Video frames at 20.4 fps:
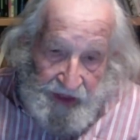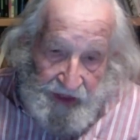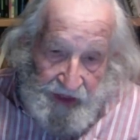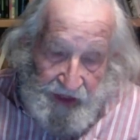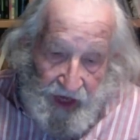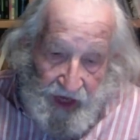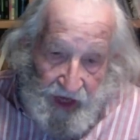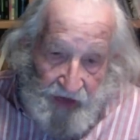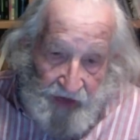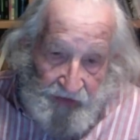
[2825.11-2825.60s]

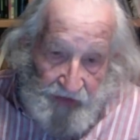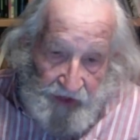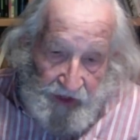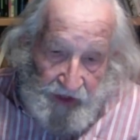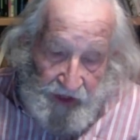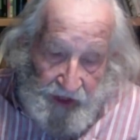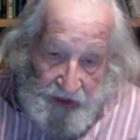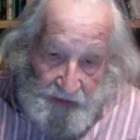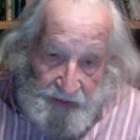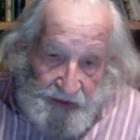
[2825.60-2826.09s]
You have to
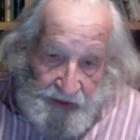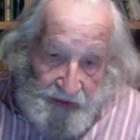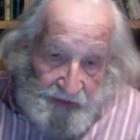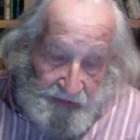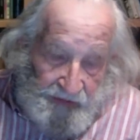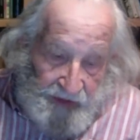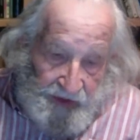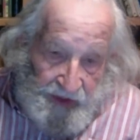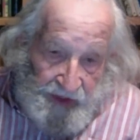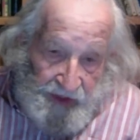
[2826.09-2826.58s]
keep
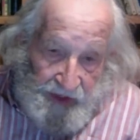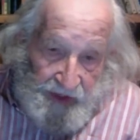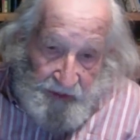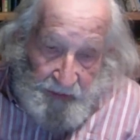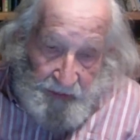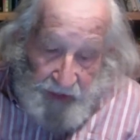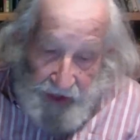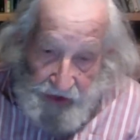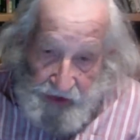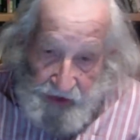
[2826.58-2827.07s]

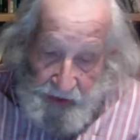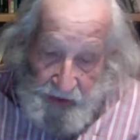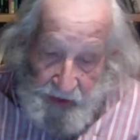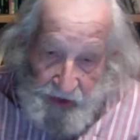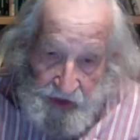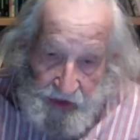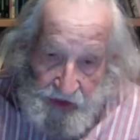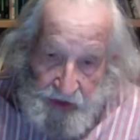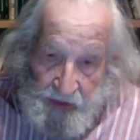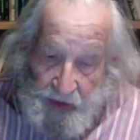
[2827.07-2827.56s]

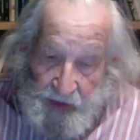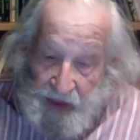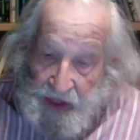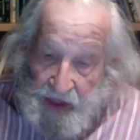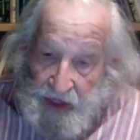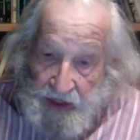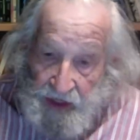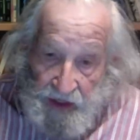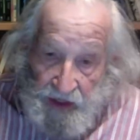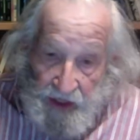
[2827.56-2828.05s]
pessimism of
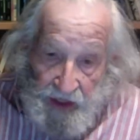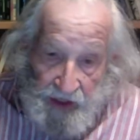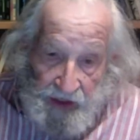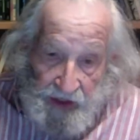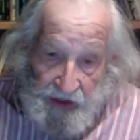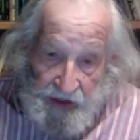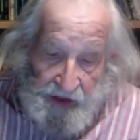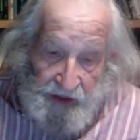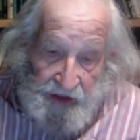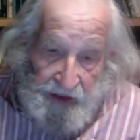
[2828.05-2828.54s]
the
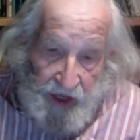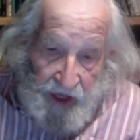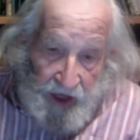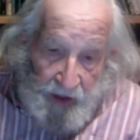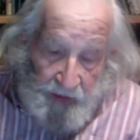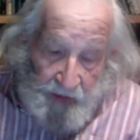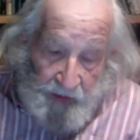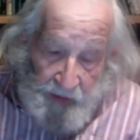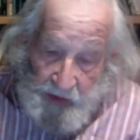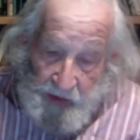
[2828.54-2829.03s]
intellect,
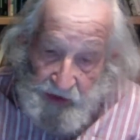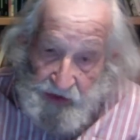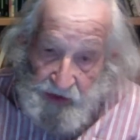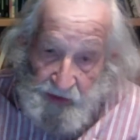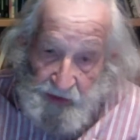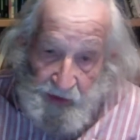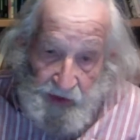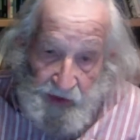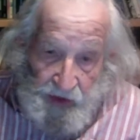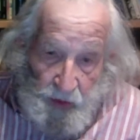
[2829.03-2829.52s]

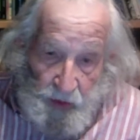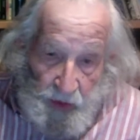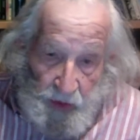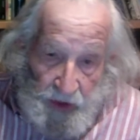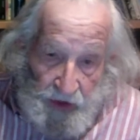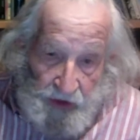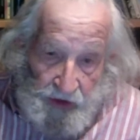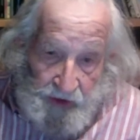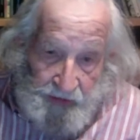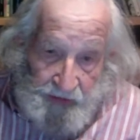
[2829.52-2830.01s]
optimism of the
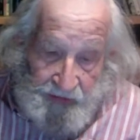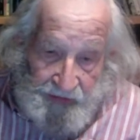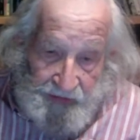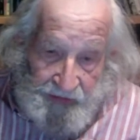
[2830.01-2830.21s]
will.